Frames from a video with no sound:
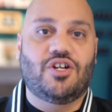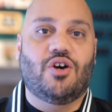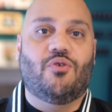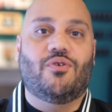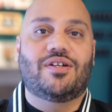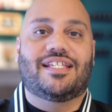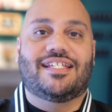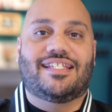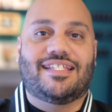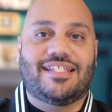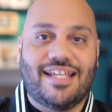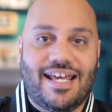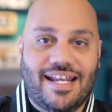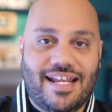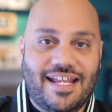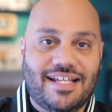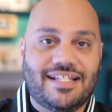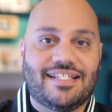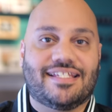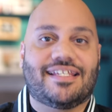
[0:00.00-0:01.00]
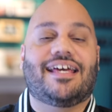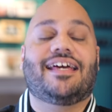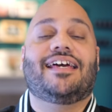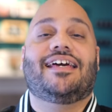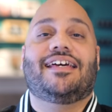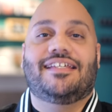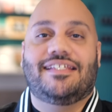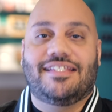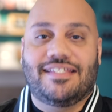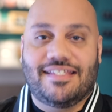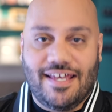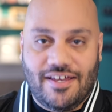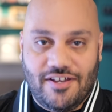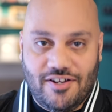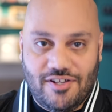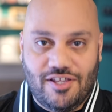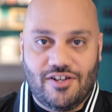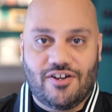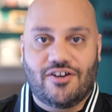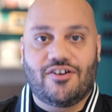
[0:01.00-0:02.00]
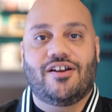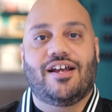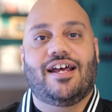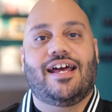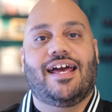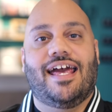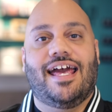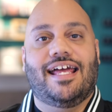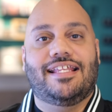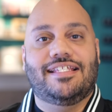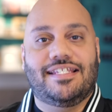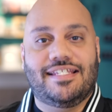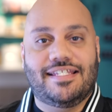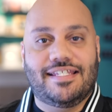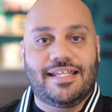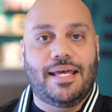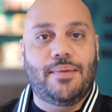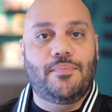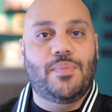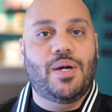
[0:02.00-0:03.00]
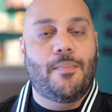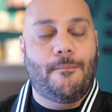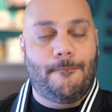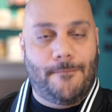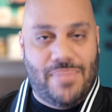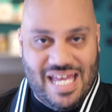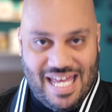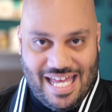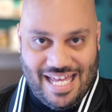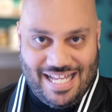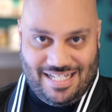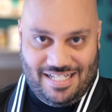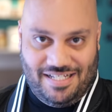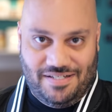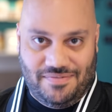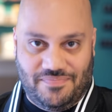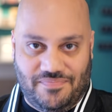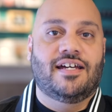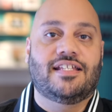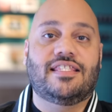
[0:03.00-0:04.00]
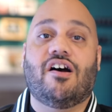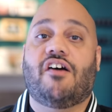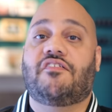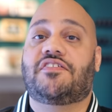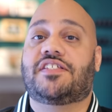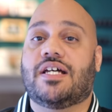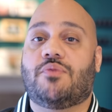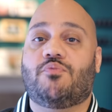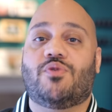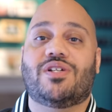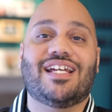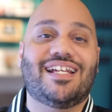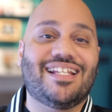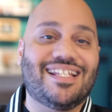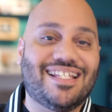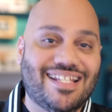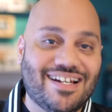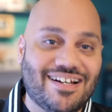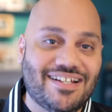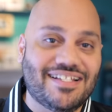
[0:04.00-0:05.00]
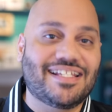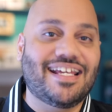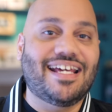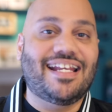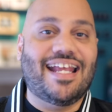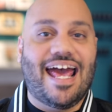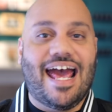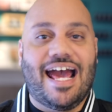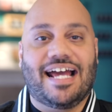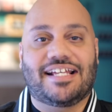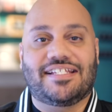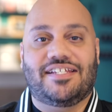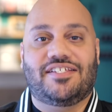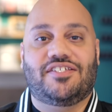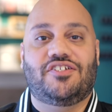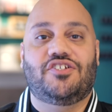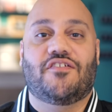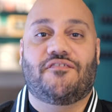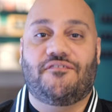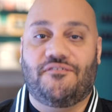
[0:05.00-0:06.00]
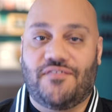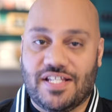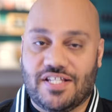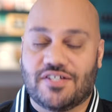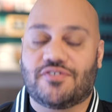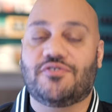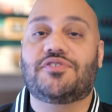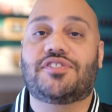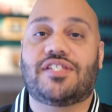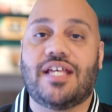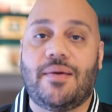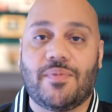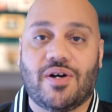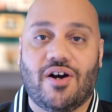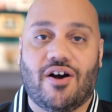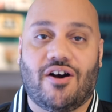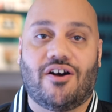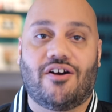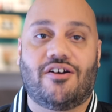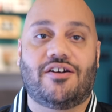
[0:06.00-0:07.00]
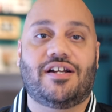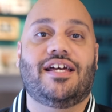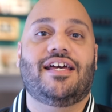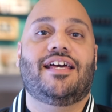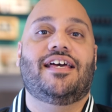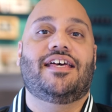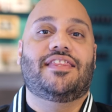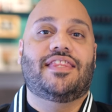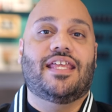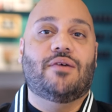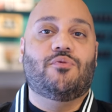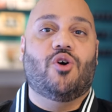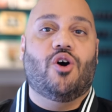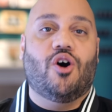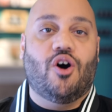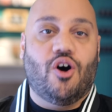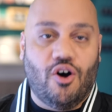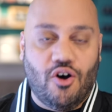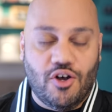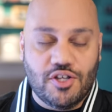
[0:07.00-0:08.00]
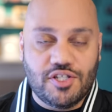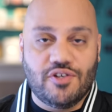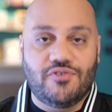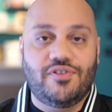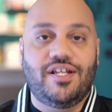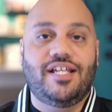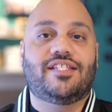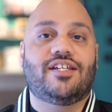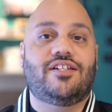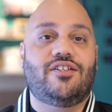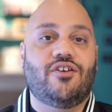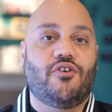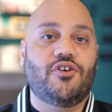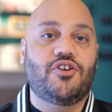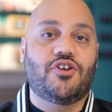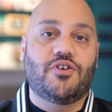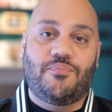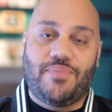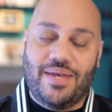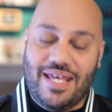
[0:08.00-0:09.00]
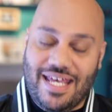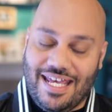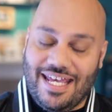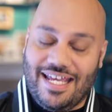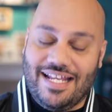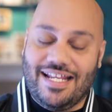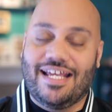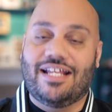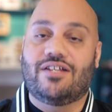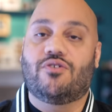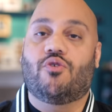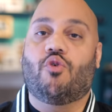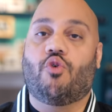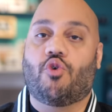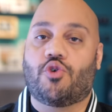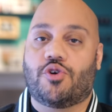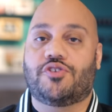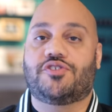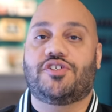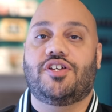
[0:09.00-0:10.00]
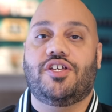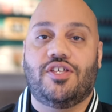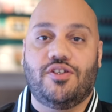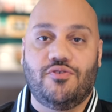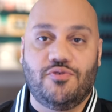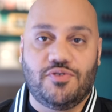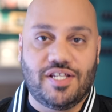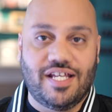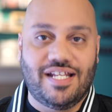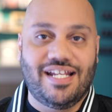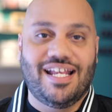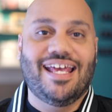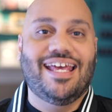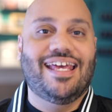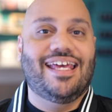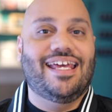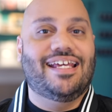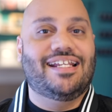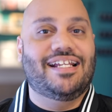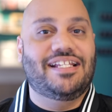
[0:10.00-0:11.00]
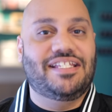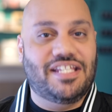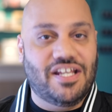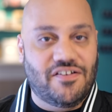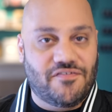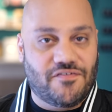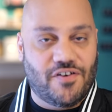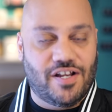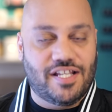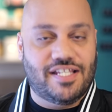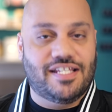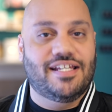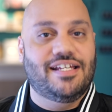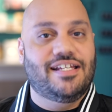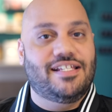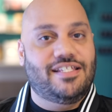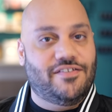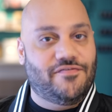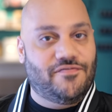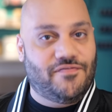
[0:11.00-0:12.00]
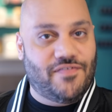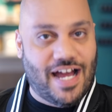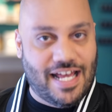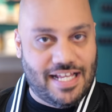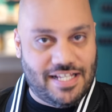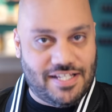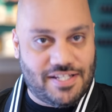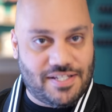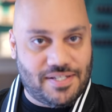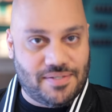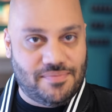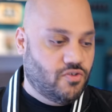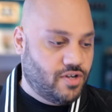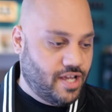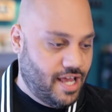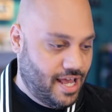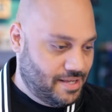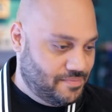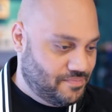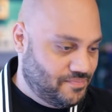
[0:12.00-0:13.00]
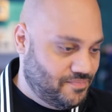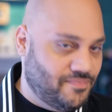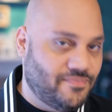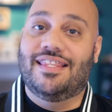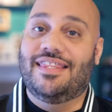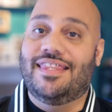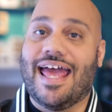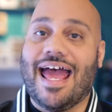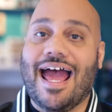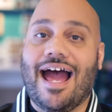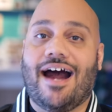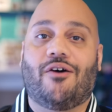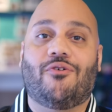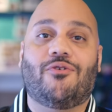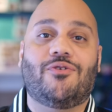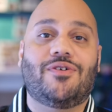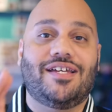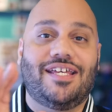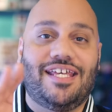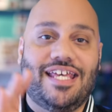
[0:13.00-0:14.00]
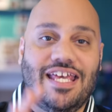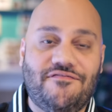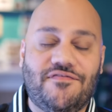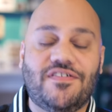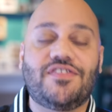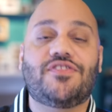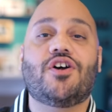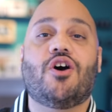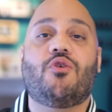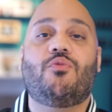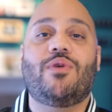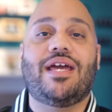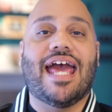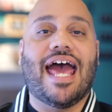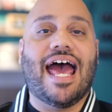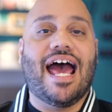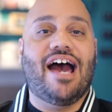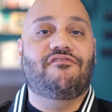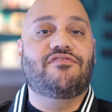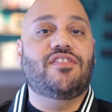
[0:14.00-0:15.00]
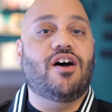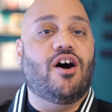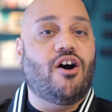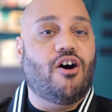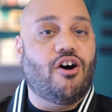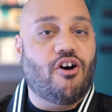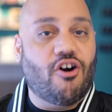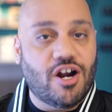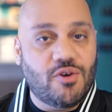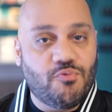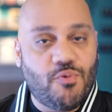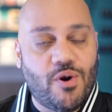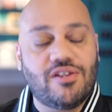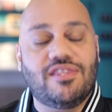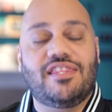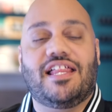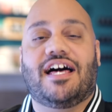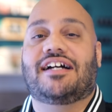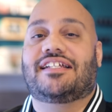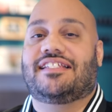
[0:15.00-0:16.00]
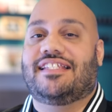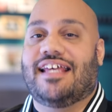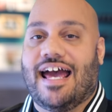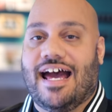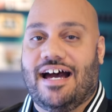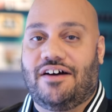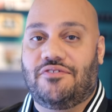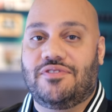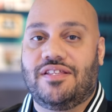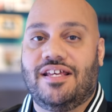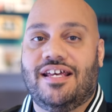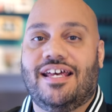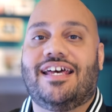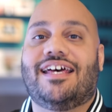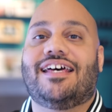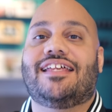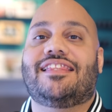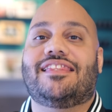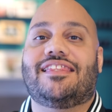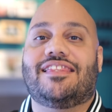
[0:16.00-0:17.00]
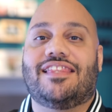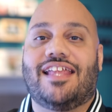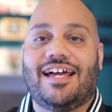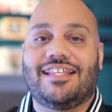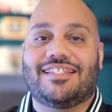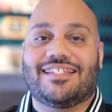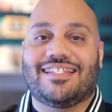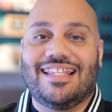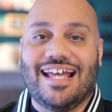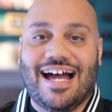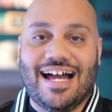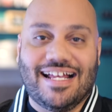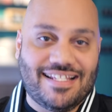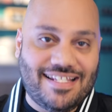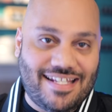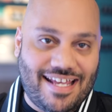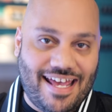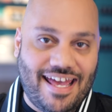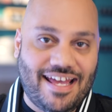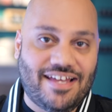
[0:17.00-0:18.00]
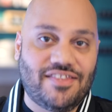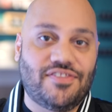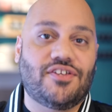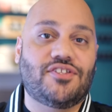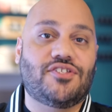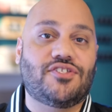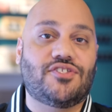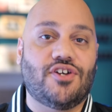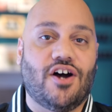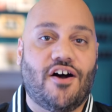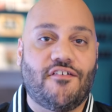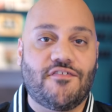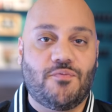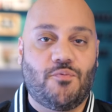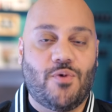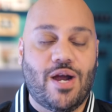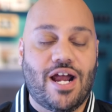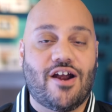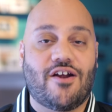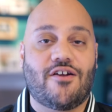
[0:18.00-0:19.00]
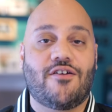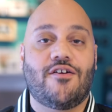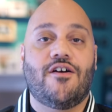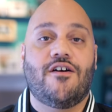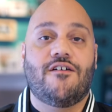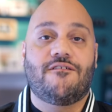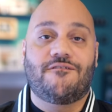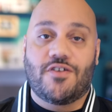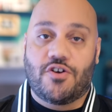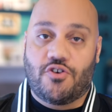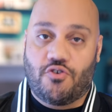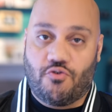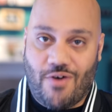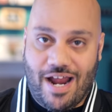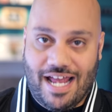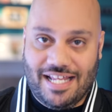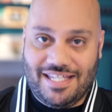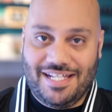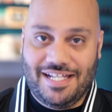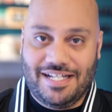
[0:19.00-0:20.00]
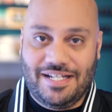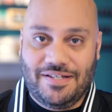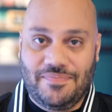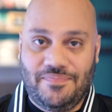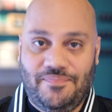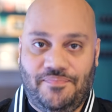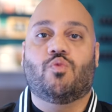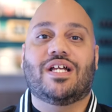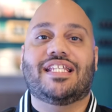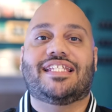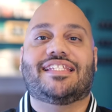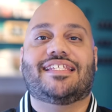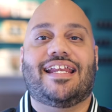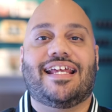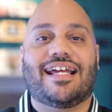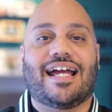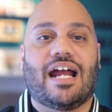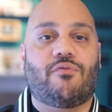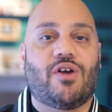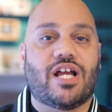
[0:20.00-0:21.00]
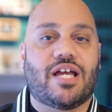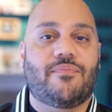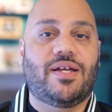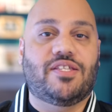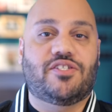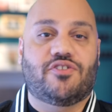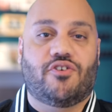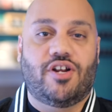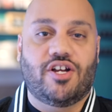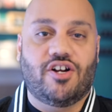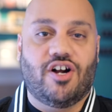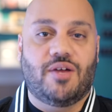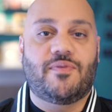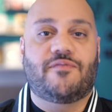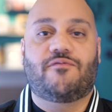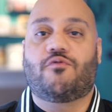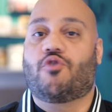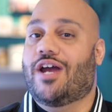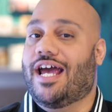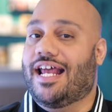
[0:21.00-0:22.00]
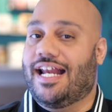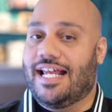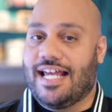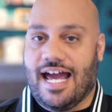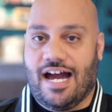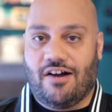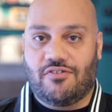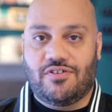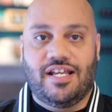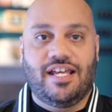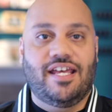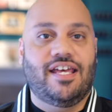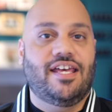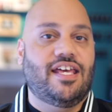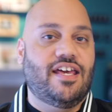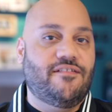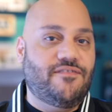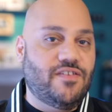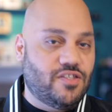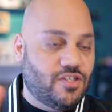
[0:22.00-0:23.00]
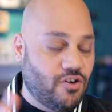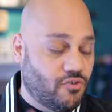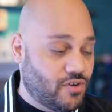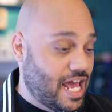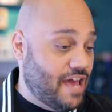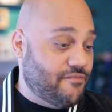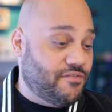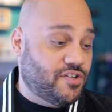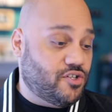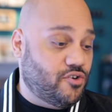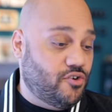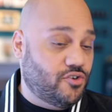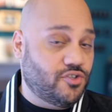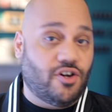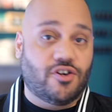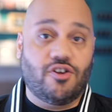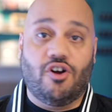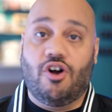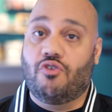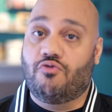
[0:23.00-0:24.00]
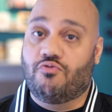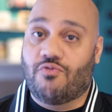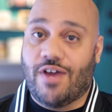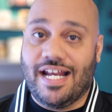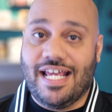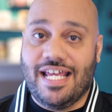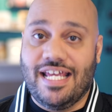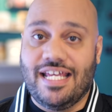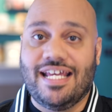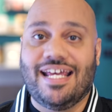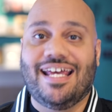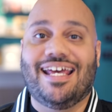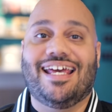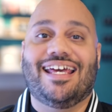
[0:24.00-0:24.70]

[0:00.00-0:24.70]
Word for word: you go into settings, cellular, and SIM pin. Now, if someone does get access to your physical SIM card, they will also need to know your PIN in order to use it in a different device. Okay, now, even though we have the hardware locked down, let's not take the software for granted. One setting I recommend turning on before heading out, if you don't have it turned on already,